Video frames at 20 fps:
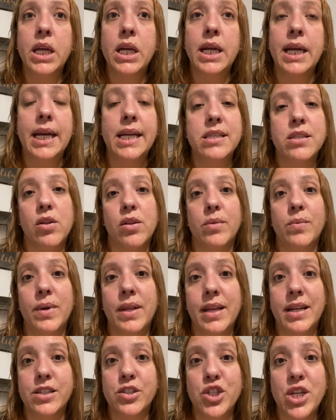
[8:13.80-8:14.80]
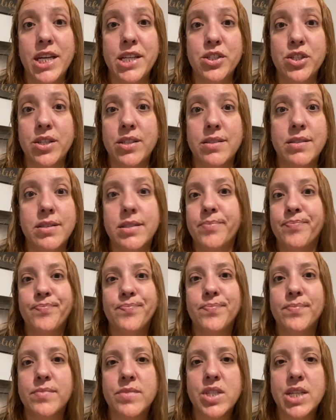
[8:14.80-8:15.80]
He's the only one that could change his
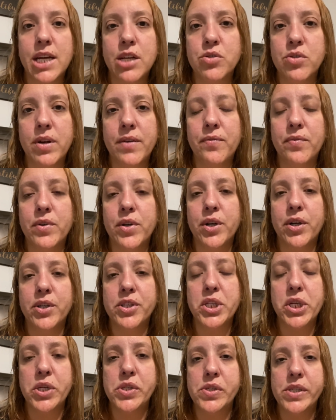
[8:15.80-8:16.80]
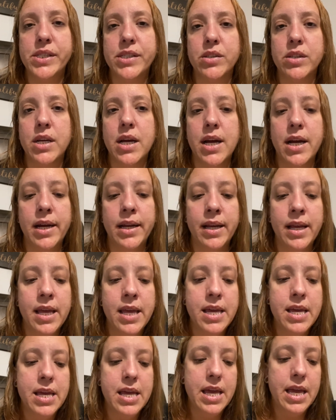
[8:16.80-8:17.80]
schedule up for surgeries or not,
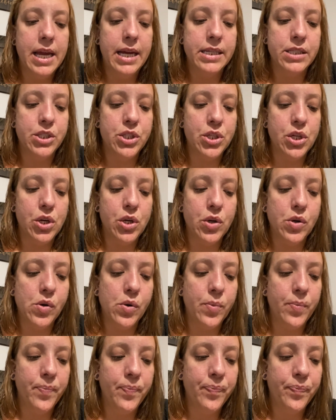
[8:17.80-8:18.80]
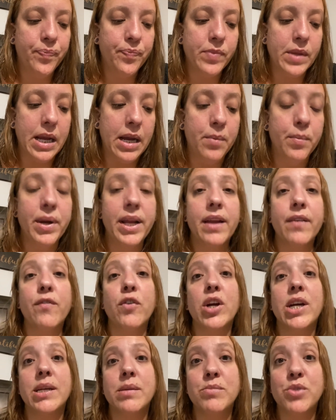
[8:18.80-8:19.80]
and so I'm waiting
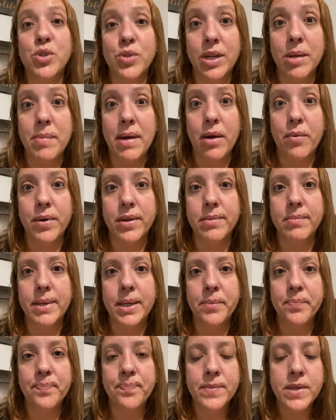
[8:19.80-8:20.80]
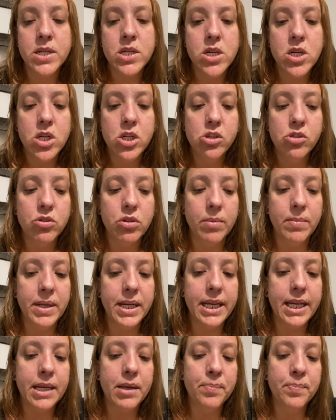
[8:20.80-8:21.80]
for him to get back with me. So I'm
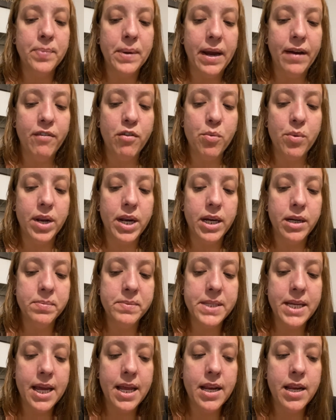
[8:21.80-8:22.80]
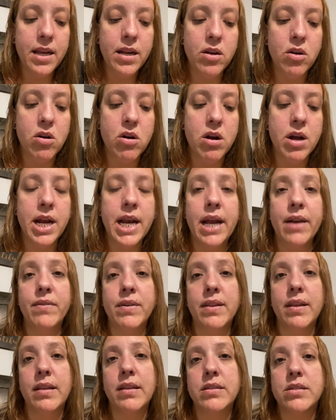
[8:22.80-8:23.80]
going to keep everyone updated on
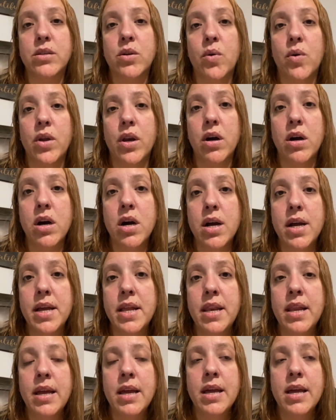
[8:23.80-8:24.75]
everything that's going on.